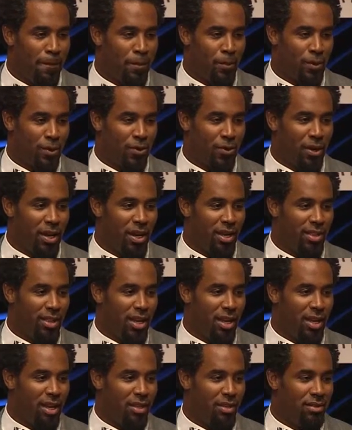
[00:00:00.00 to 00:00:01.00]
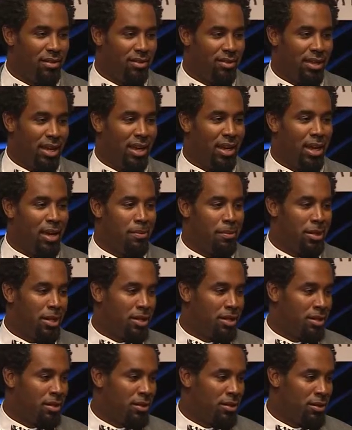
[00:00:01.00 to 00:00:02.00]
we were creating that
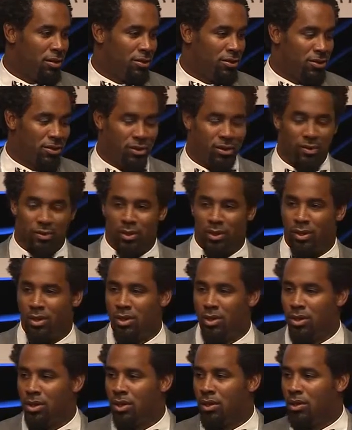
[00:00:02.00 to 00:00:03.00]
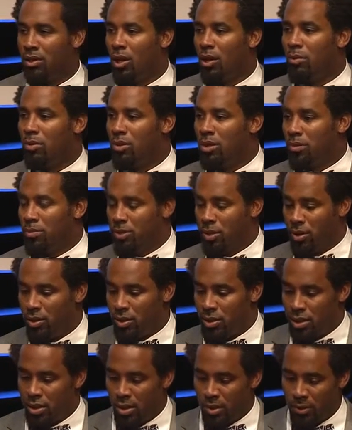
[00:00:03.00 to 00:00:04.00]
dynamic of sort of a global
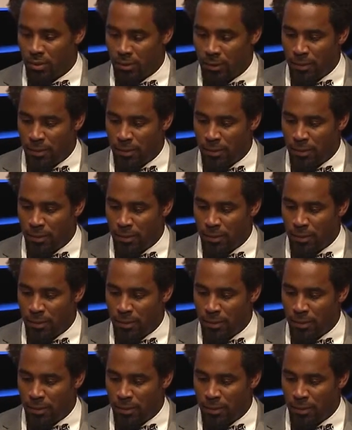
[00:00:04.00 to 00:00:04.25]
approach.